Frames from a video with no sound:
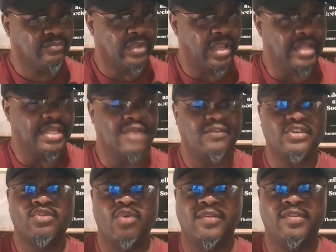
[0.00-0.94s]
and giving
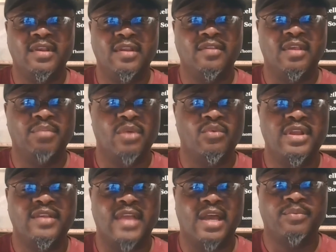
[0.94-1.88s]
short sentences and being
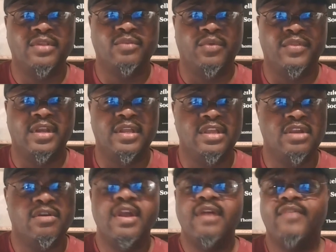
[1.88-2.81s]
released out of prison within a
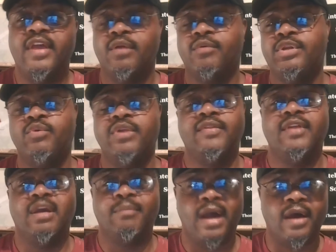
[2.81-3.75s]
year, they don't do
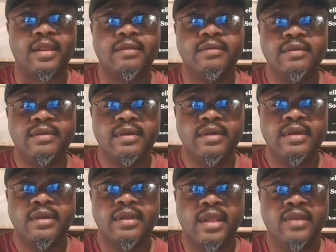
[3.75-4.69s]
anything about it.
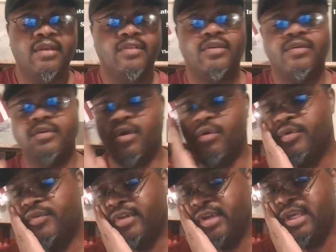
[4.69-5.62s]
They just go
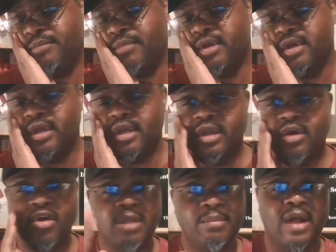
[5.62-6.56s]
to sleep and
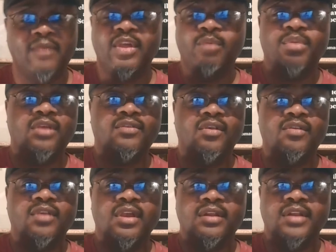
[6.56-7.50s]
going about their
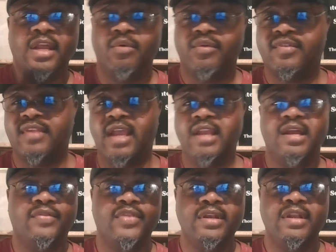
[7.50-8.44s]
business. They don't say
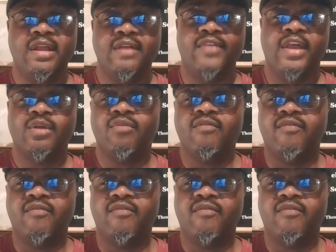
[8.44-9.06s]
nothing. They don't